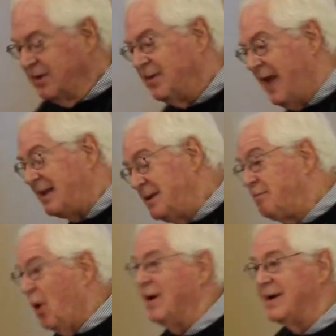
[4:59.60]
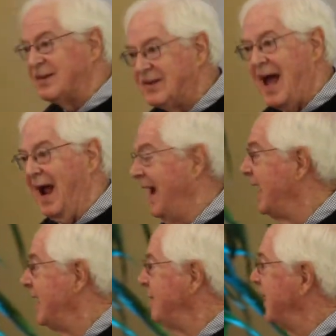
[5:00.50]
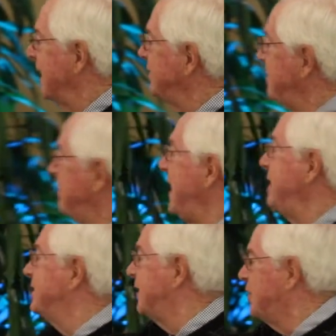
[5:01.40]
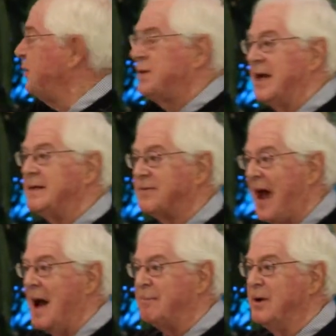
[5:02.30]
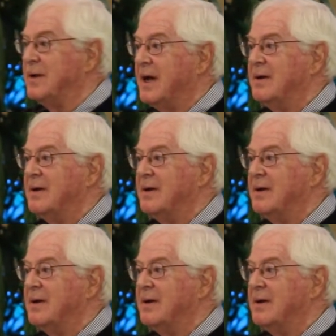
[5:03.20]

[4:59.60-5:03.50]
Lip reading: That's important to say, because it means that two things have happened